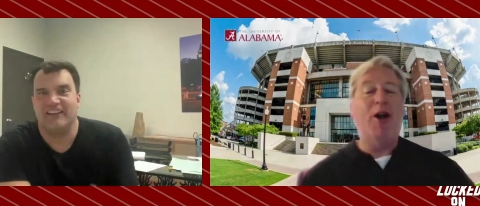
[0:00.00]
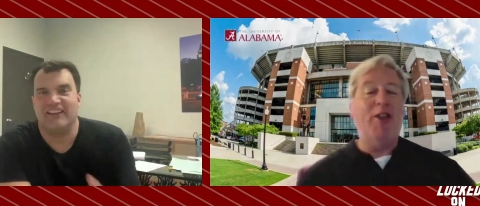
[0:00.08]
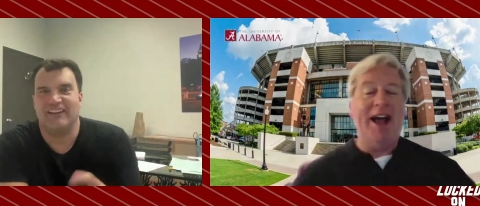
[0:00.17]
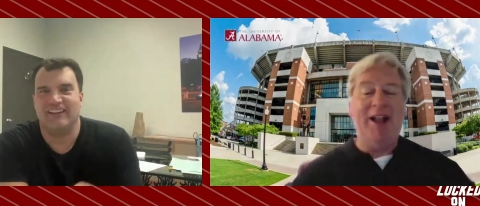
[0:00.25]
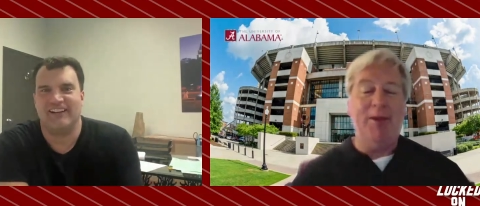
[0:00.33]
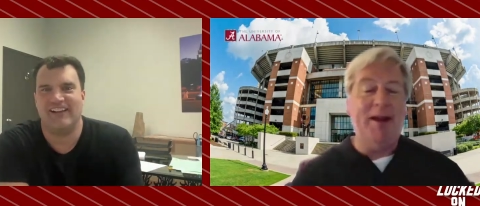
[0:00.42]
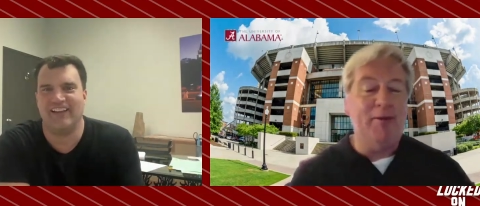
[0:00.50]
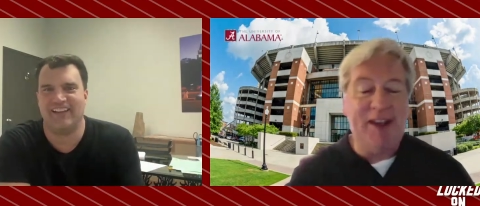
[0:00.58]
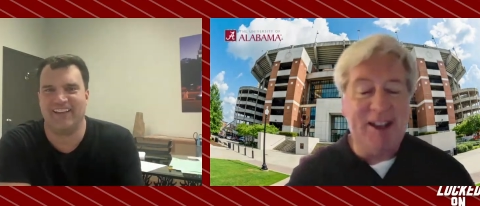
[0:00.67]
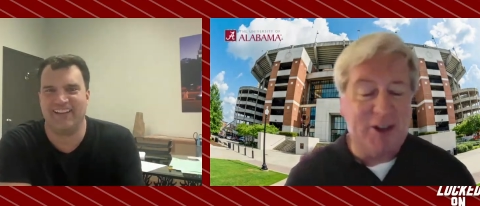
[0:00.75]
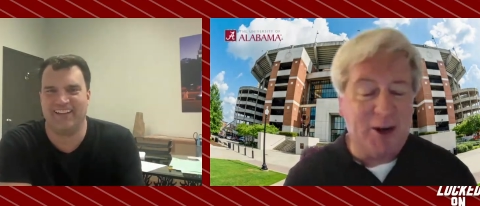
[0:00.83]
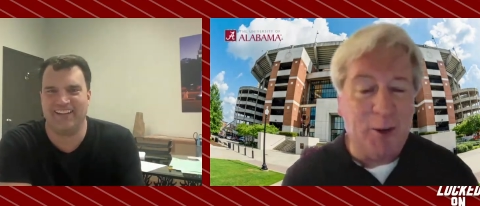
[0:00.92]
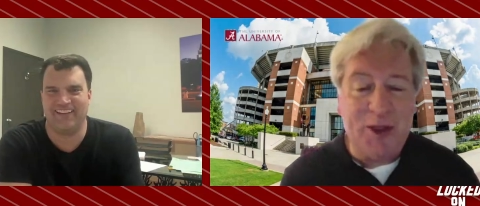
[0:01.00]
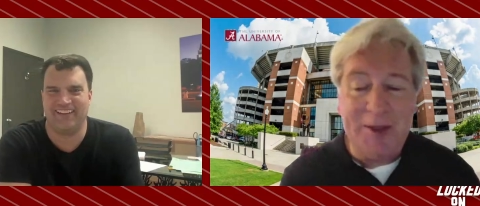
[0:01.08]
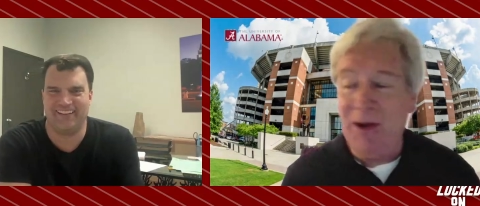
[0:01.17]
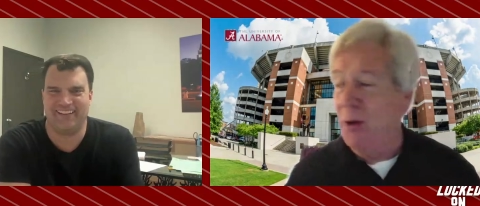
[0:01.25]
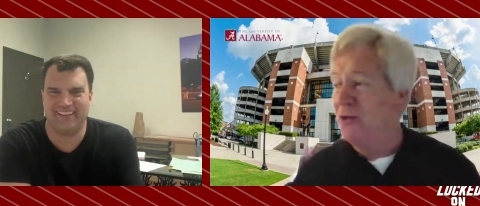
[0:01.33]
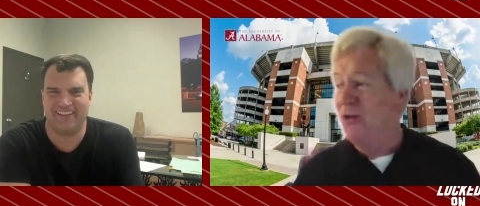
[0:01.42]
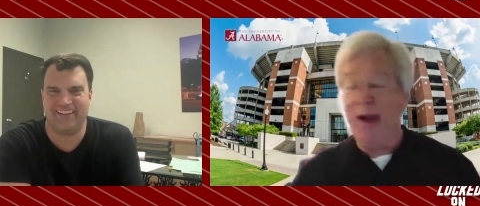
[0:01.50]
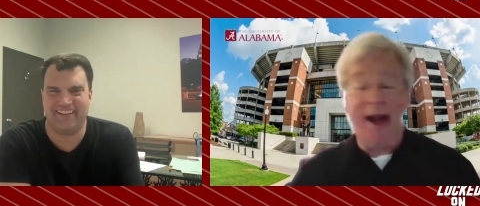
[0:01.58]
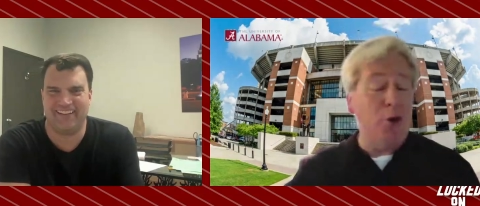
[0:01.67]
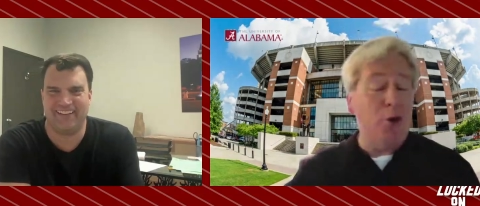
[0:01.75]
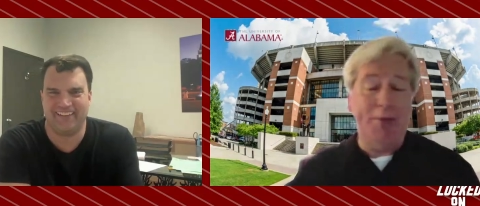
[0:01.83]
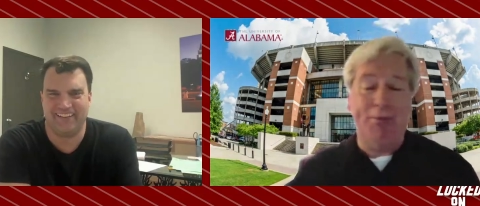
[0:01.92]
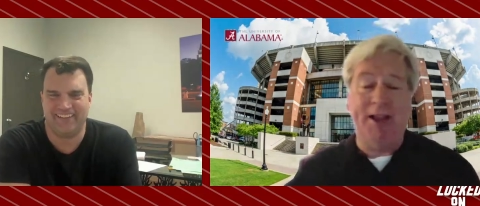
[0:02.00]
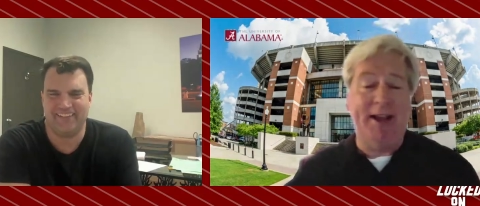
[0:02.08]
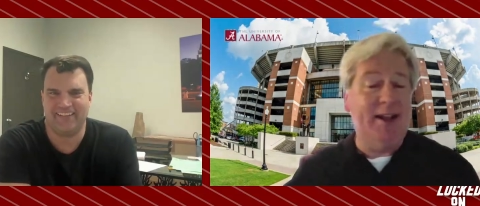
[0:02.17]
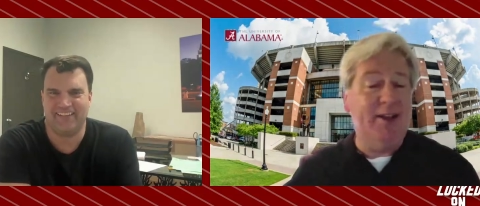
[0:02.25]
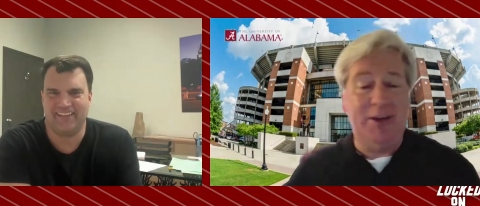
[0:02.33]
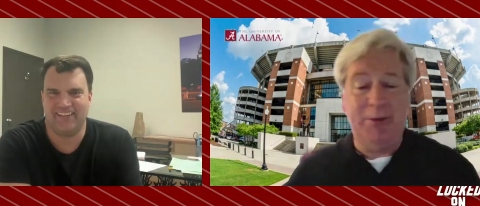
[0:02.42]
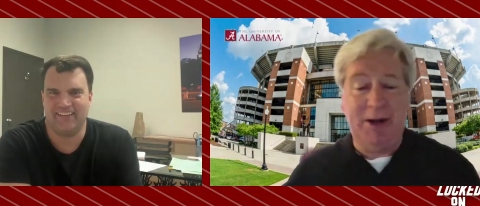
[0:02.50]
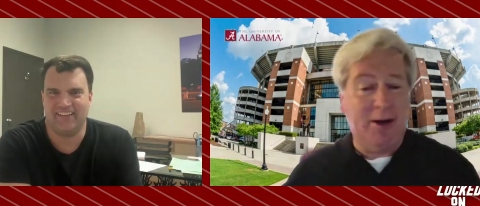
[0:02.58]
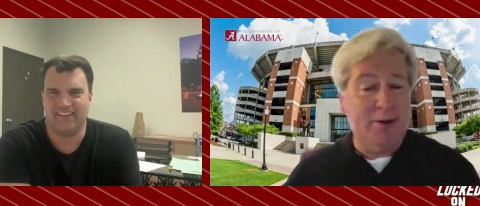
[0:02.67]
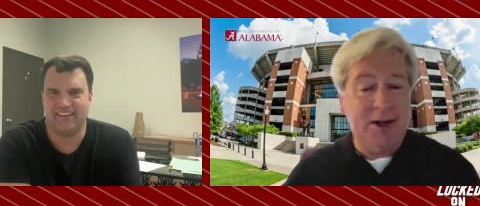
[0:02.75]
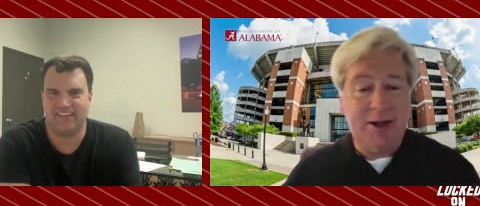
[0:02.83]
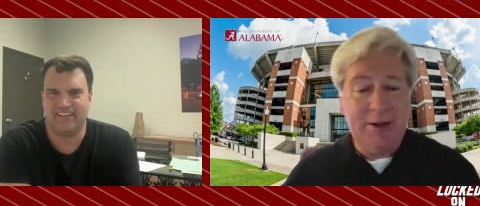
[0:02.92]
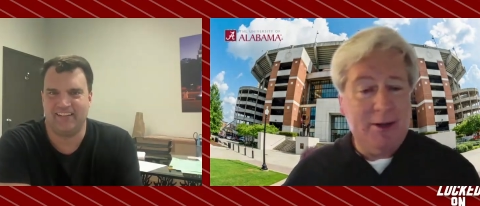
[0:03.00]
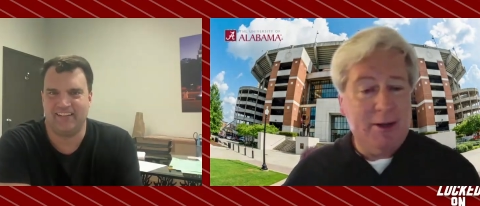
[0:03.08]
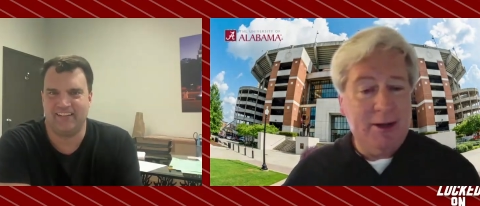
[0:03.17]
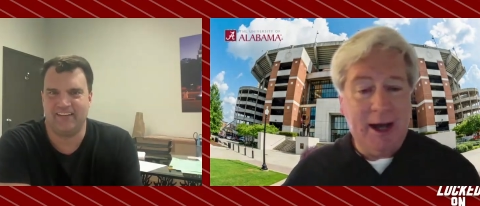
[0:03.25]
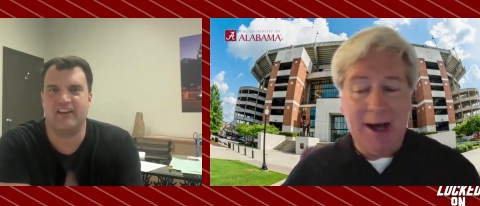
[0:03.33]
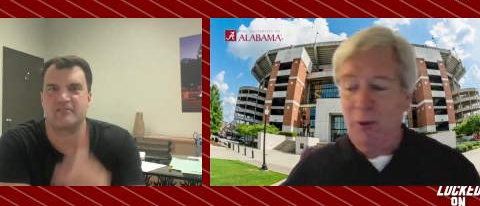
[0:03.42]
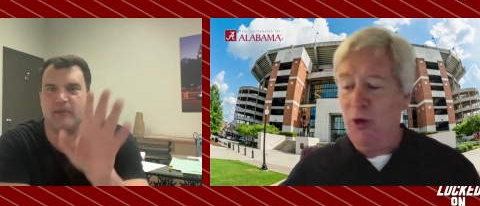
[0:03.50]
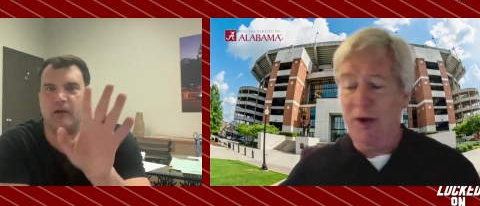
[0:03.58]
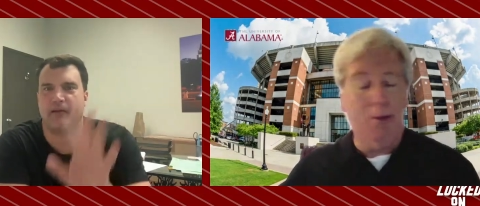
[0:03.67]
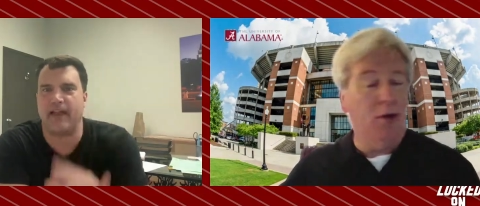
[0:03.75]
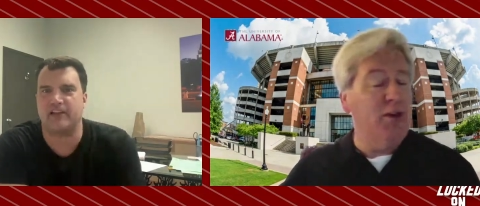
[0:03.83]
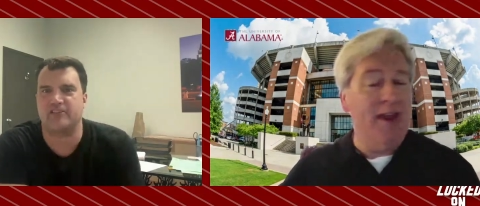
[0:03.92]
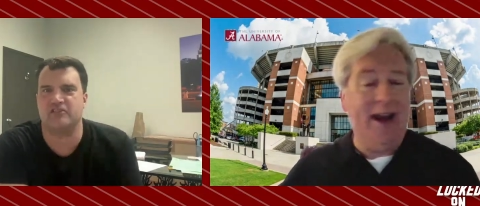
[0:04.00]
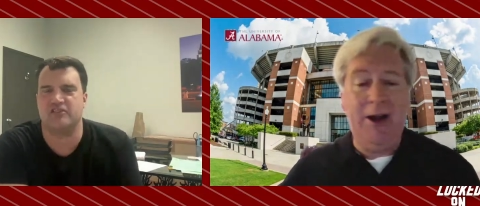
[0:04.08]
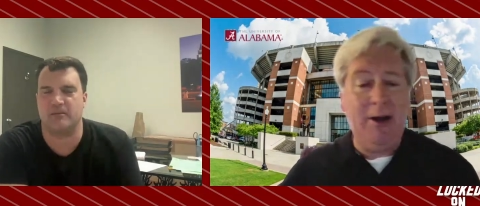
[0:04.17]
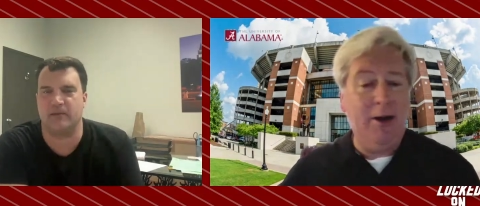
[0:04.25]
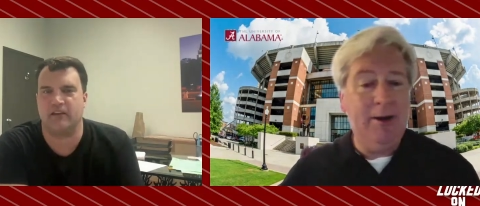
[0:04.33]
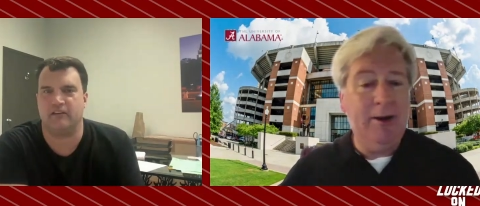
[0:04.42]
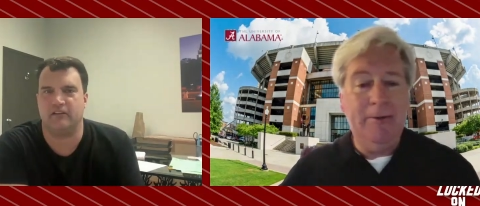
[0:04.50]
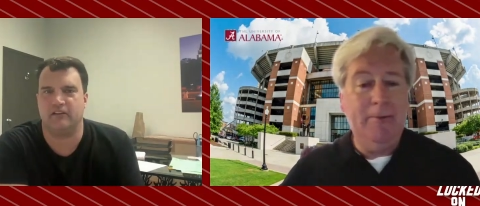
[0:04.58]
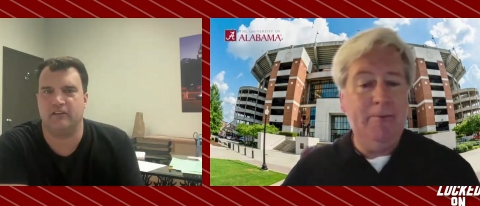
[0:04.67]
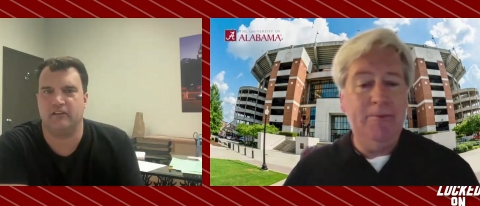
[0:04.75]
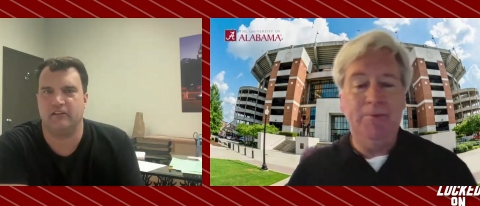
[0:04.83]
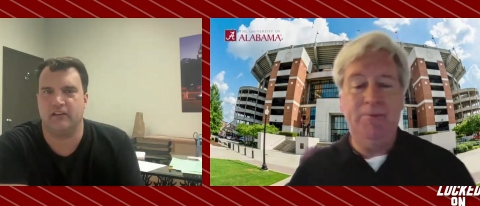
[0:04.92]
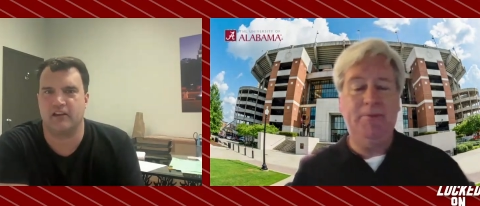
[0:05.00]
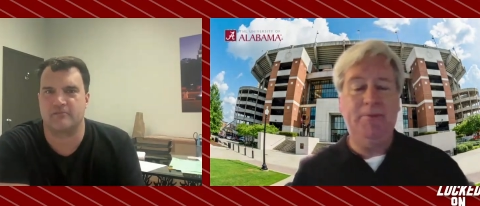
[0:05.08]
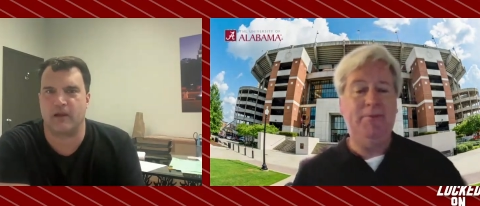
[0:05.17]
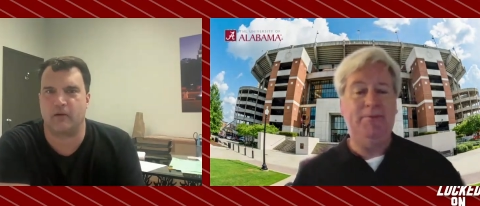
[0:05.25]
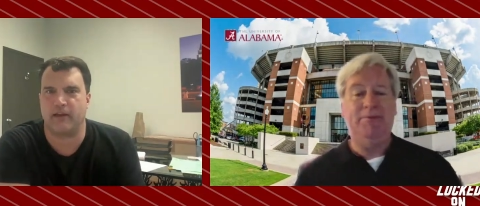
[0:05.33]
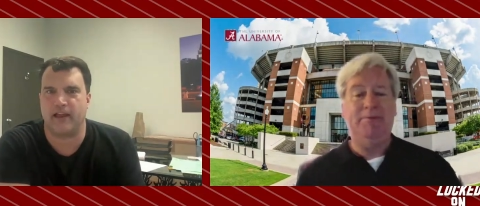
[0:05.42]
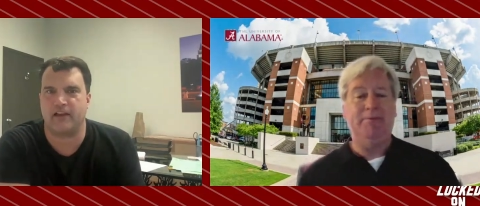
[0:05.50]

Speaker 1: For all the Alabama fans that don't think Milroe's good, I don't want to play against him at Auburn. I don't Here's want him over reaction, there.
Speaker 2: Jimmy. Here's my